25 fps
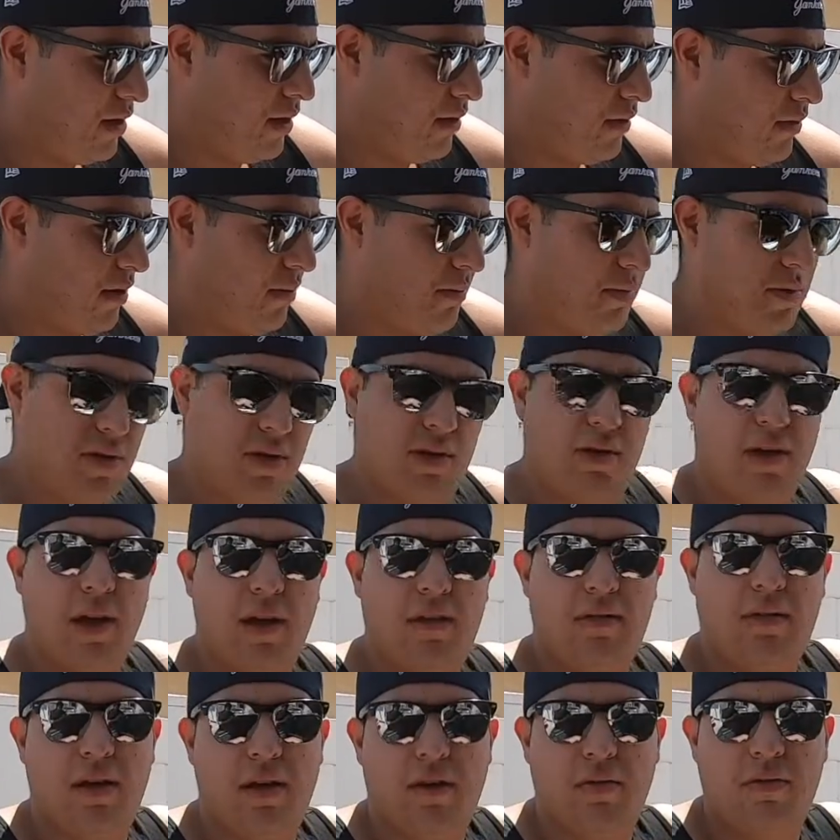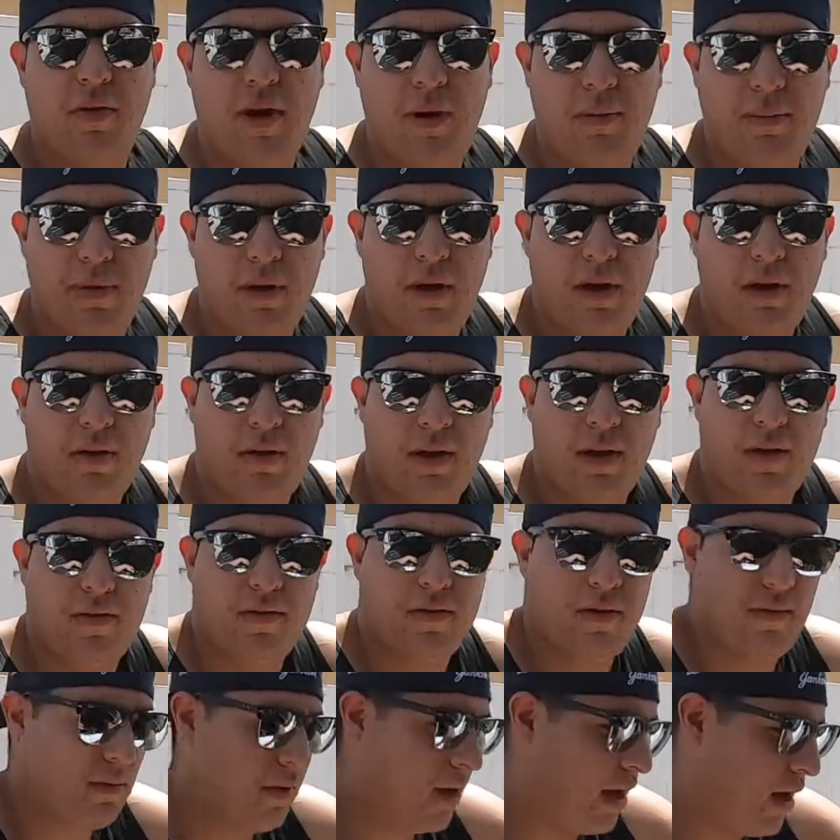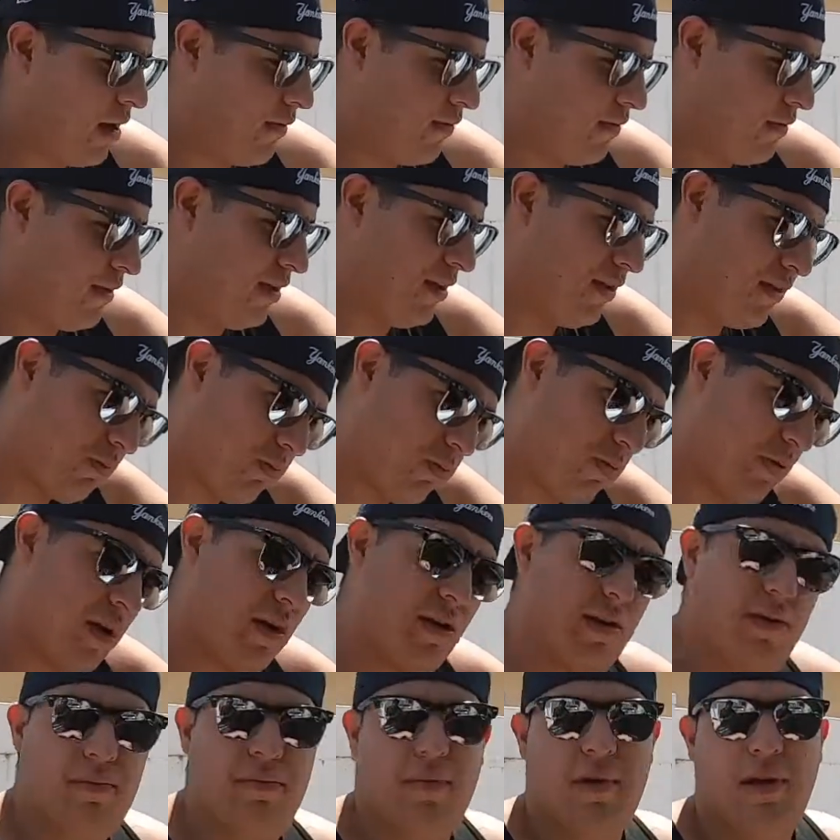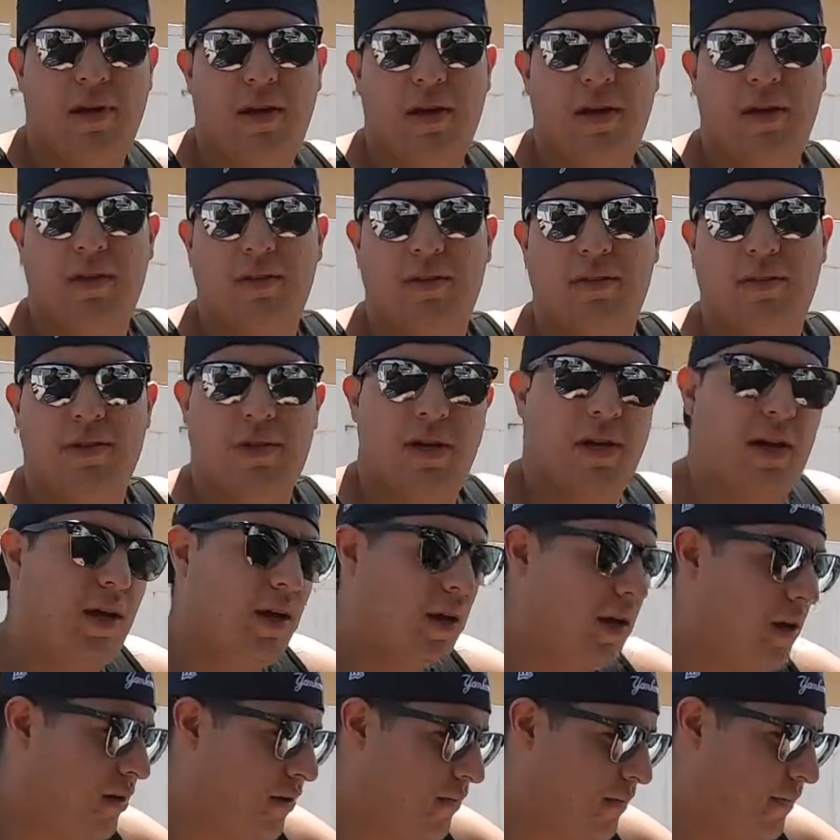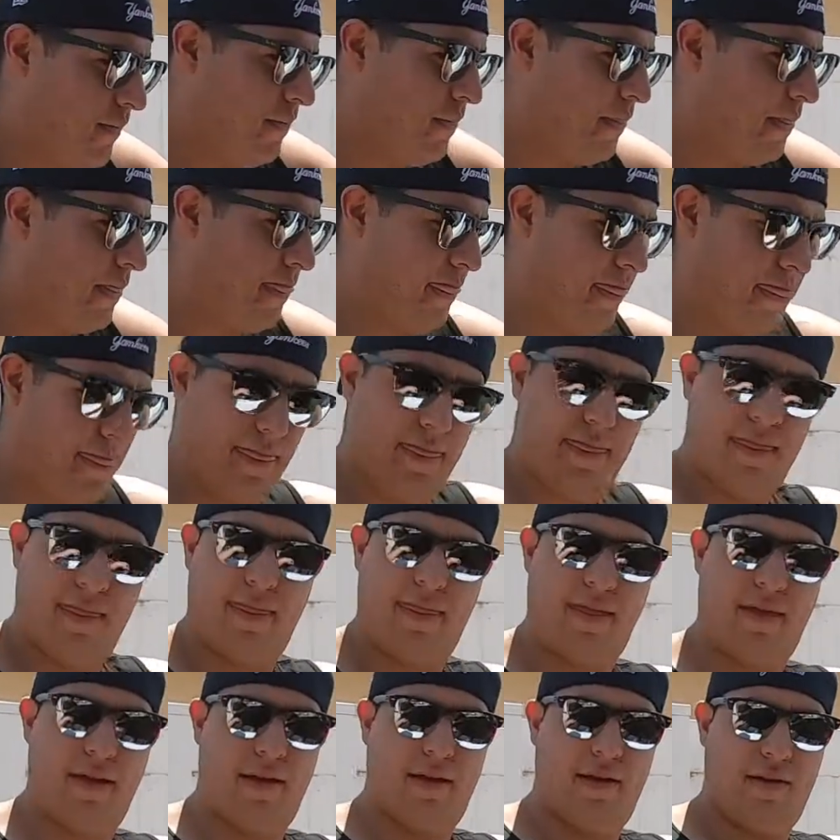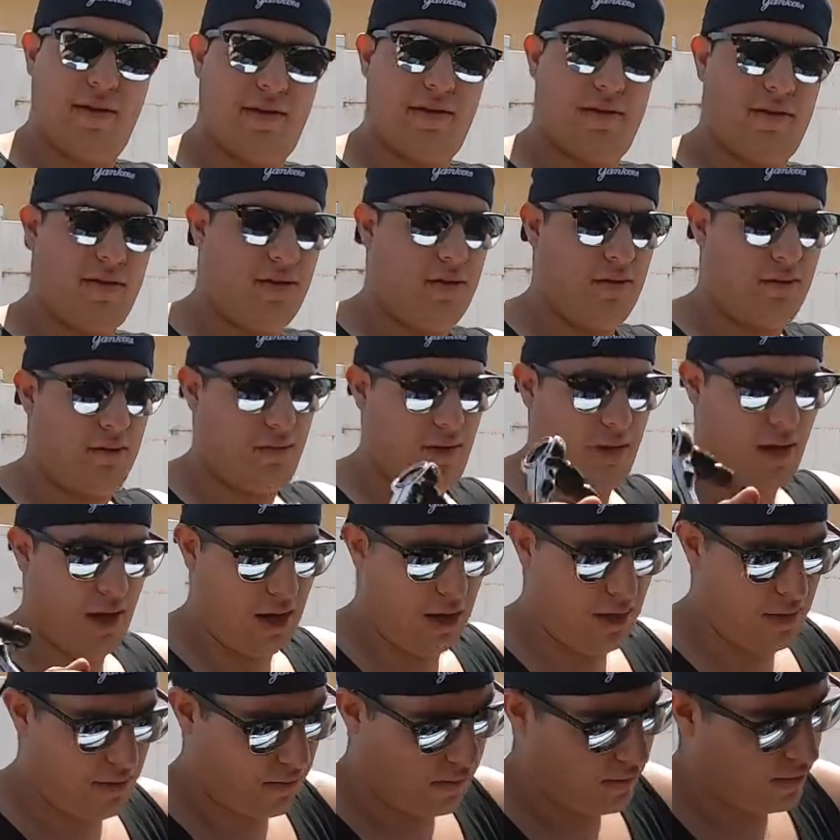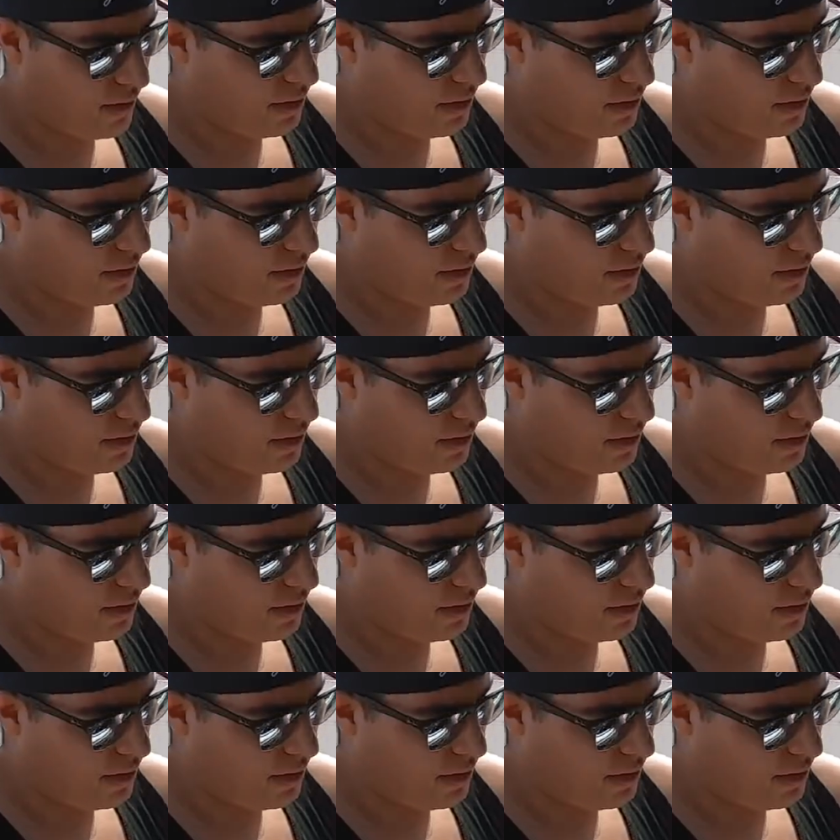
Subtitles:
So I'm gonna show you guys how to swap it out in case you ever have this problem. Check it out. So you have